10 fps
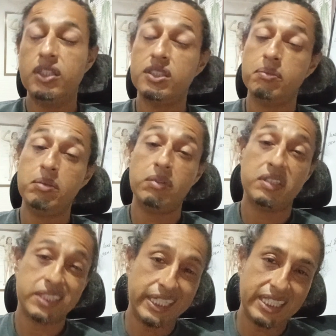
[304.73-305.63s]
Some people
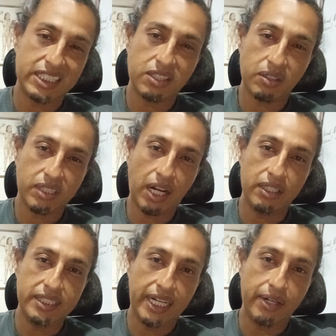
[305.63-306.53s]
are saying that's all
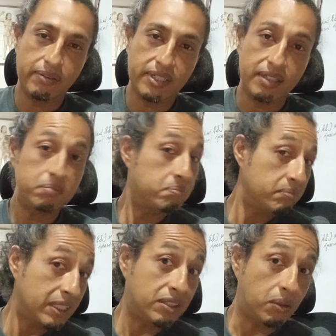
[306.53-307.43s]
Tartarian.
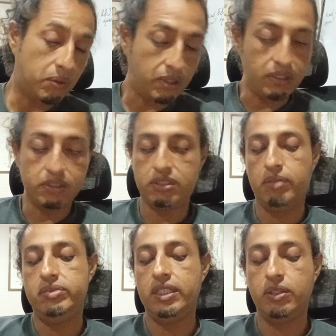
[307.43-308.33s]
That's a whole other
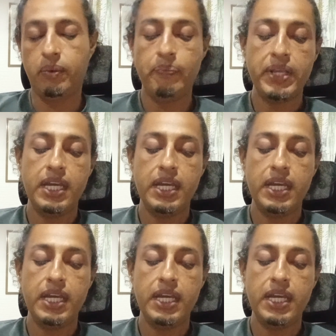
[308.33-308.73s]
subject, though.